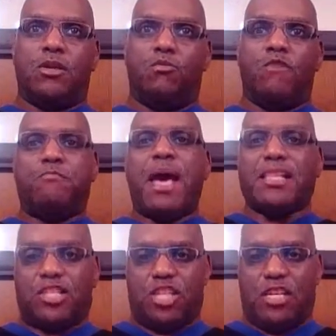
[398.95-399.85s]
with
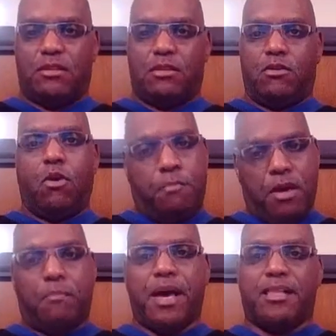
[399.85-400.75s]
Belichick or
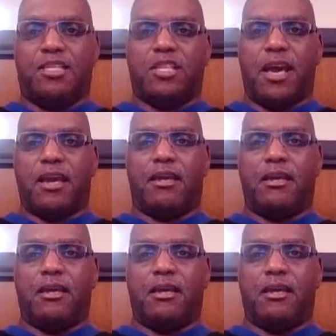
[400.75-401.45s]
Bill Belichick,